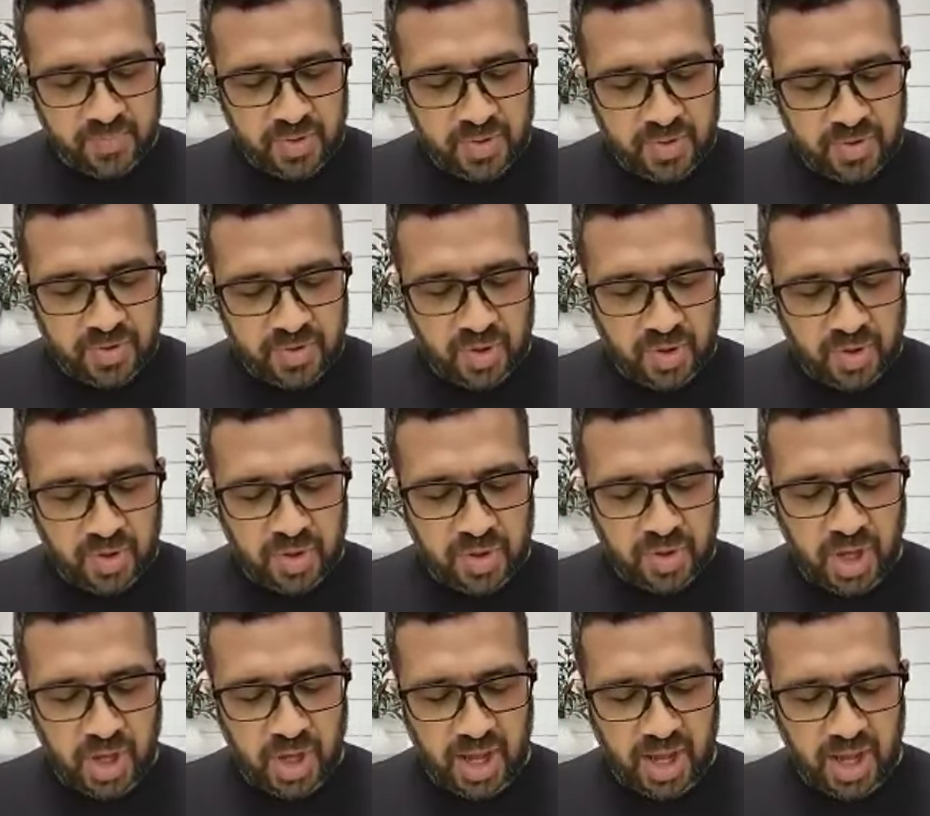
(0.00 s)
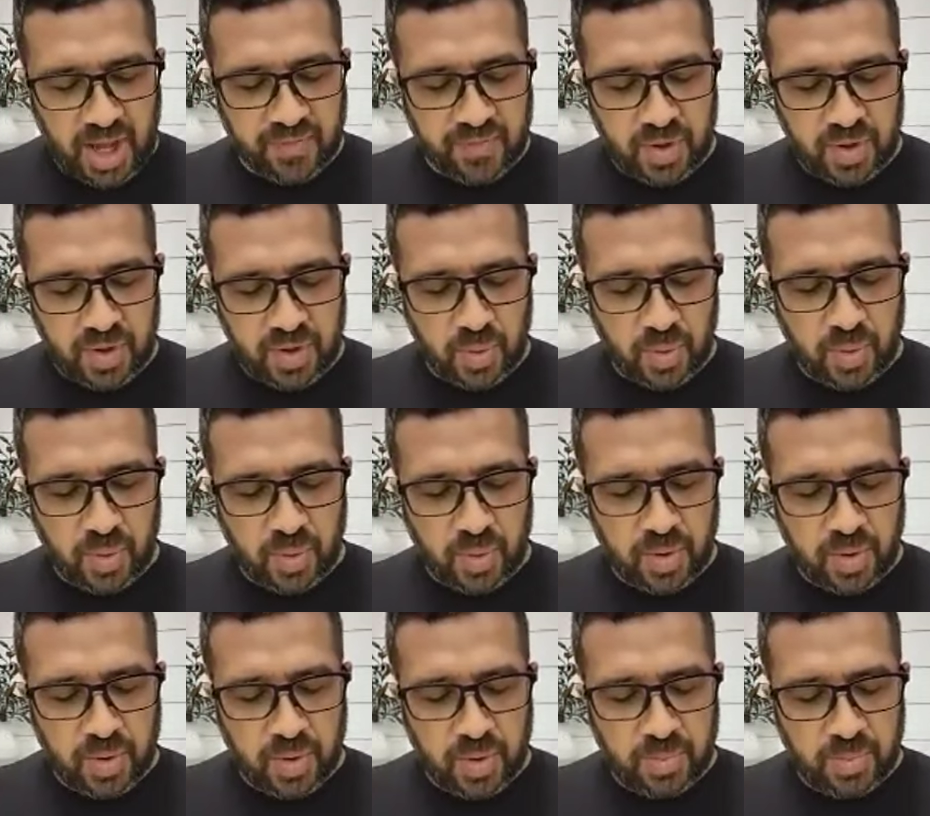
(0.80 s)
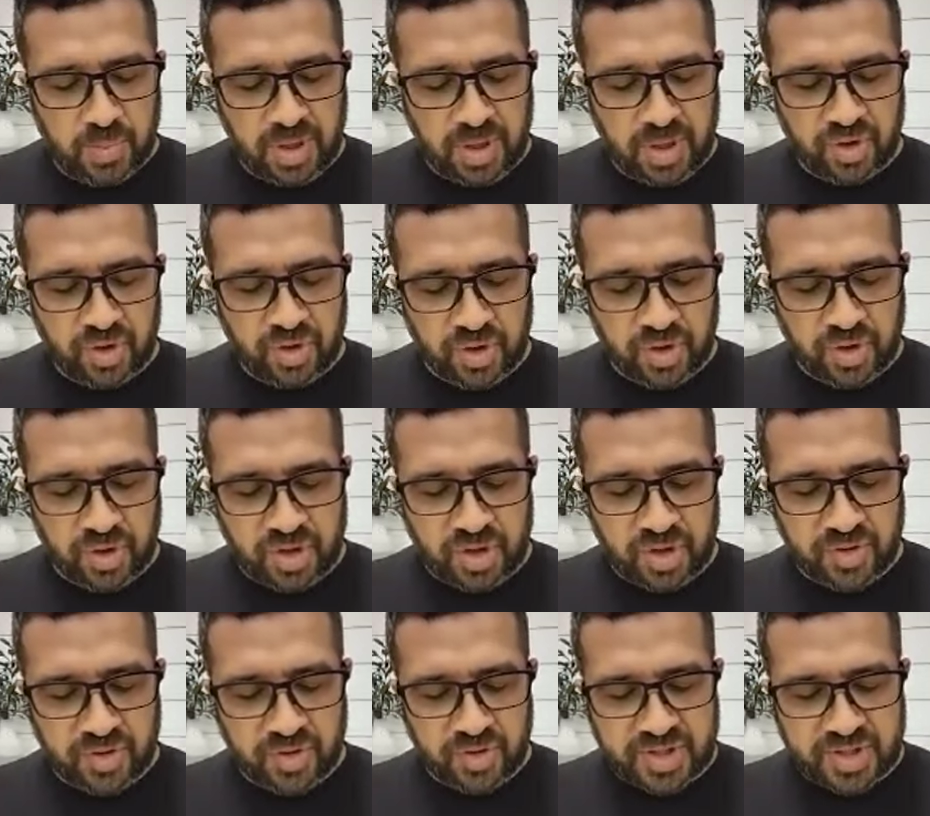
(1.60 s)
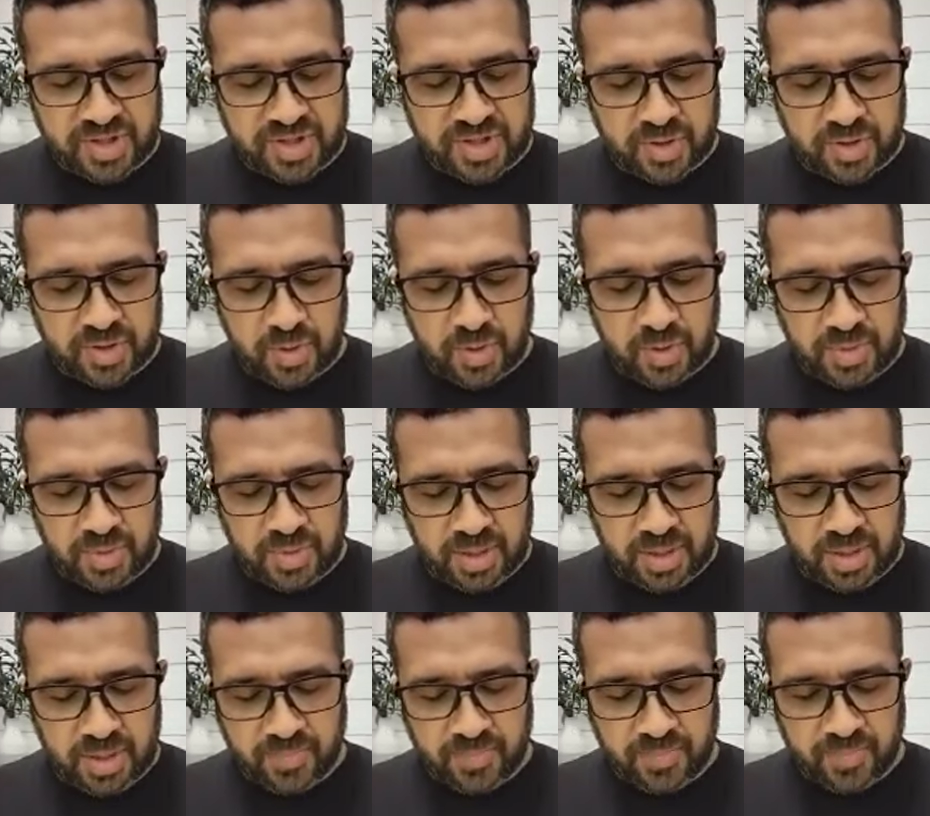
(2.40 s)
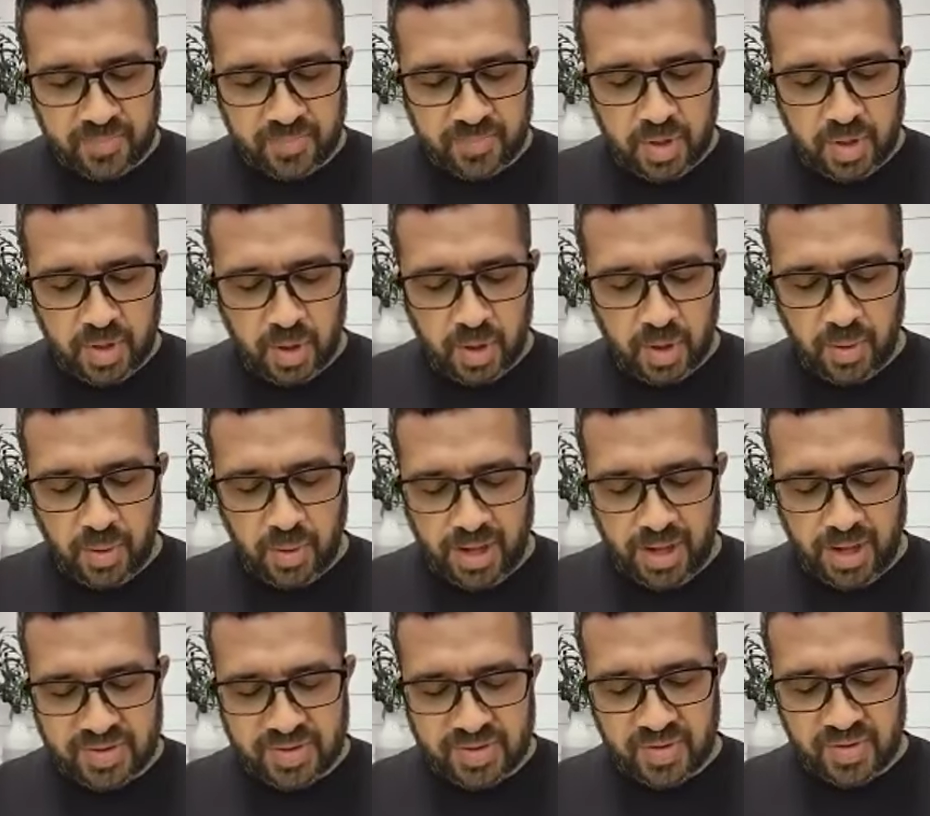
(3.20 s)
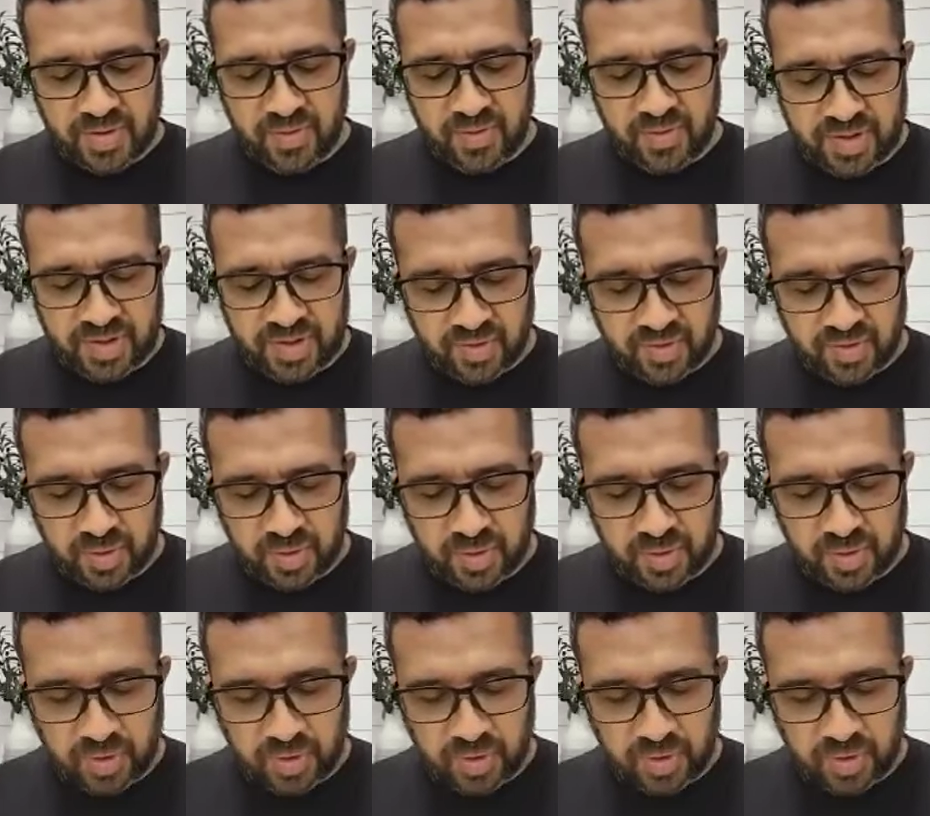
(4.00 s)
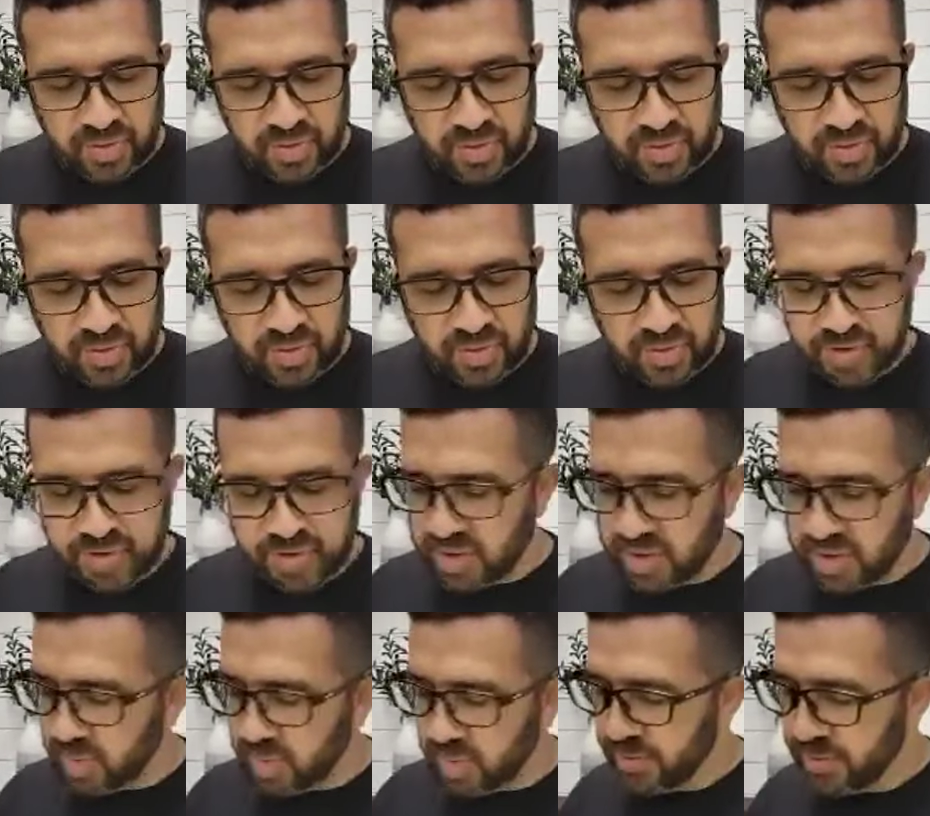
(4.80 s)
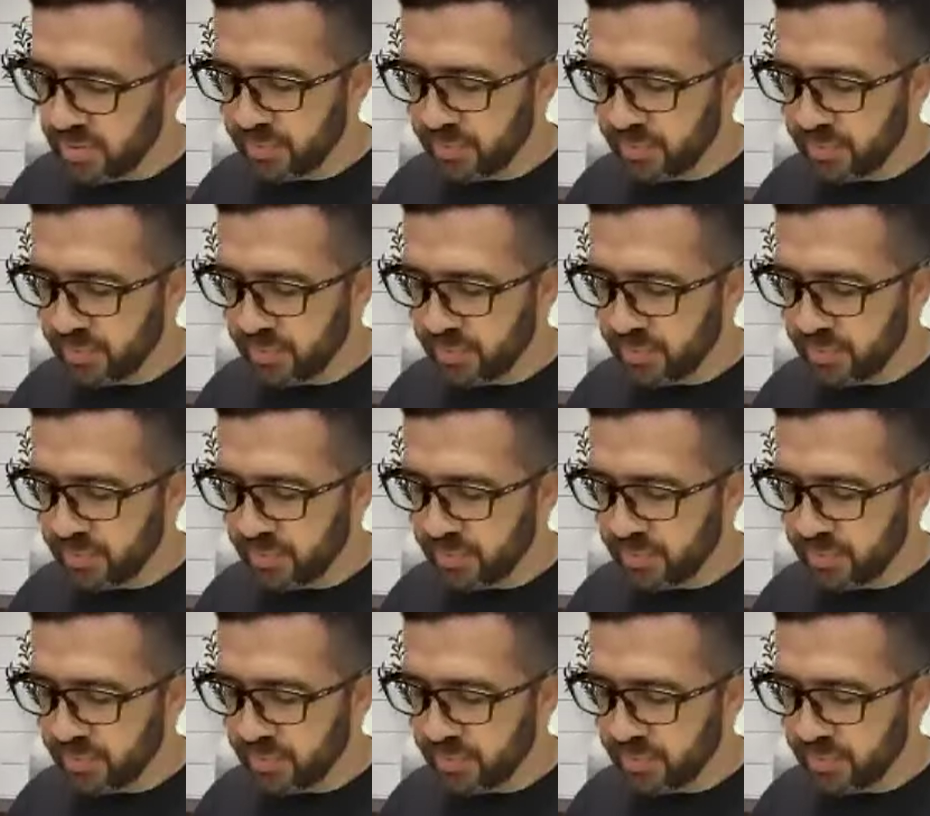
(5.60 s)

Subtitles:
So have you been treacherous to me, O house of Israel, declares the Lord.